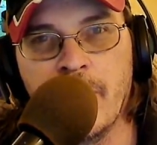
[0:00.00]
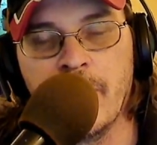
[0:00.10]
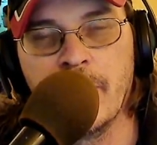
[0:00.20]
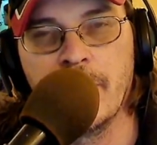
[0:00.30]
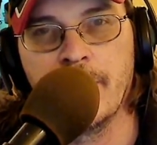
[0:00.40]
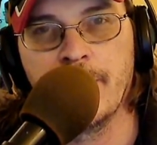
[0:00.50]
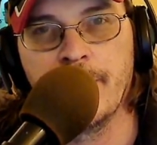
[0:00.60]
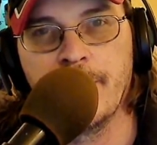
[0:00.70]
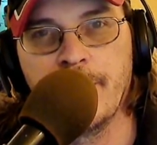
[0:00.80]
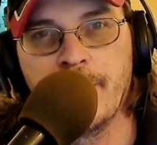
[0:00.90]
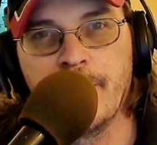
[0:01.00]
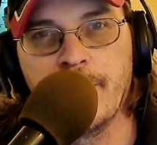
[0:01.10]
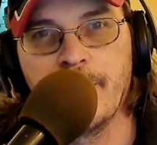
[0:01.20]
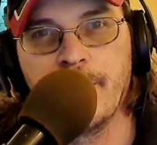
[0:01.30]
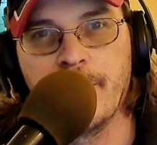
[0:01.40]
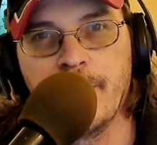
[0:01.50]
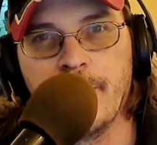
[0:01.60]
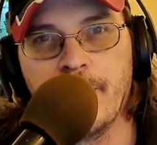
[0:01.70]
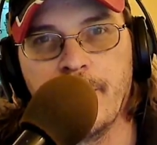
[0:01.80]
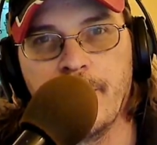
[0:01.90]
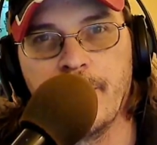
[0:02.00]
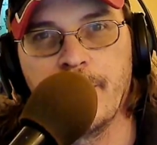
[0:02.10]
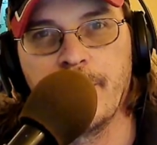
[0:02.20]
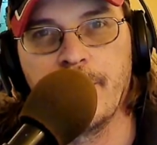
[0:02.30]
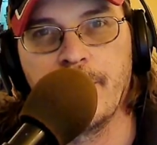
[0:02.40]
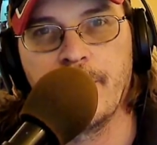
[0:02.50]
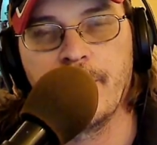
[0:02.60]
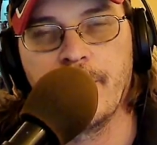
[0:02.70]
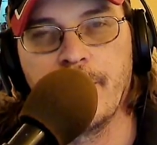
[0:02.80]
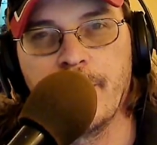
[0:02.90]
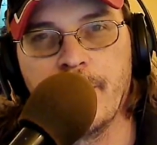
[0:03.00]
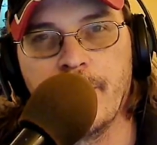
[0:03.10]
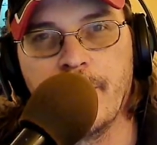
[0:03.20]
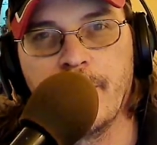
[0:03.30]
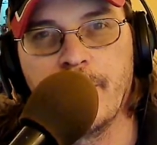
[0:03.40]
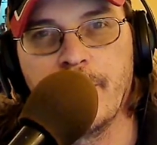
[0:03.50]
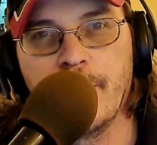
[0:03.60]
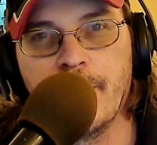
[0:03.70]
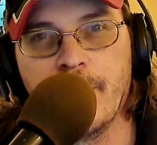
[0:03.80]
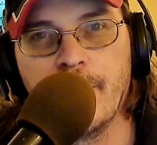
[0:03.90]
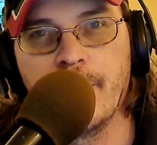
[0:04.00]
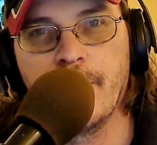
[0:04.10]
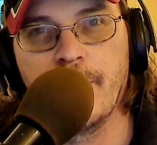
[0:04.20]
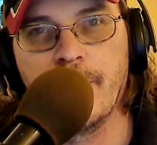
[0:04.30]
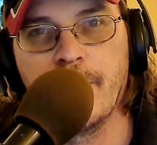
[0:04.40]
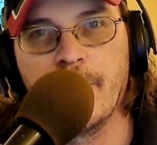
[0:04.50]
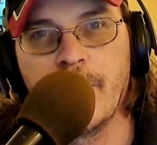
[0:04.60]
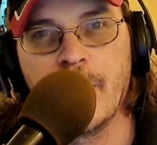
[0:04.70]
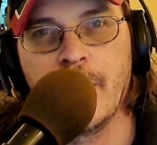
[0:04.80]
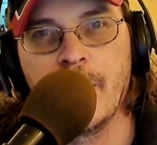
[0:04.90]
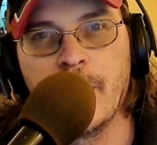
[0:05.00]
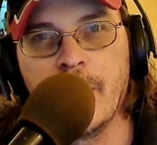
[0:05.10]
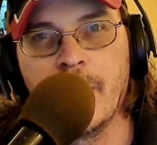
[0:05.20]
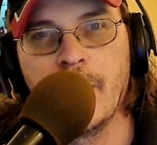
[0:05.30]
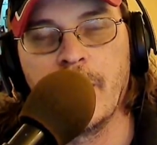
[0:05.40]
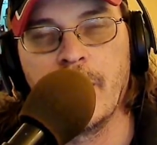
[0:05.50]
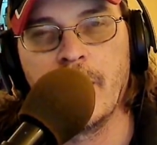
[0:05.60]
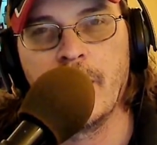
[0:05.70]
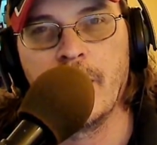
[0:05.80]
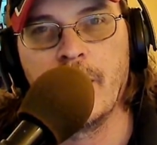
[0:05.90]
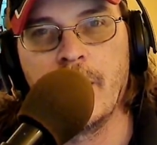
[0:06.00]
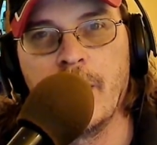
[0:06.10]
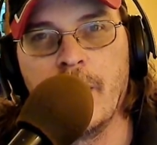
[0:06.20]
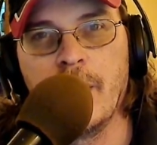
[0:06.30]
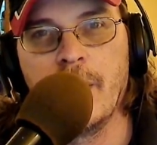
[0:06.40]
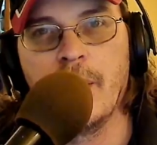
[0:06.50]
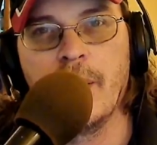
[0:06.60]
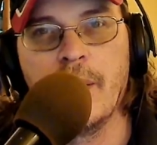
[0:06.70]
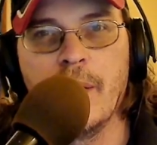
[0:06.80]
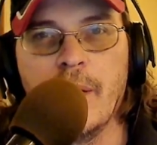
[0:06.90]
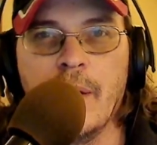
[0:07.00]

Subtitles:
No one is speaking in this clip.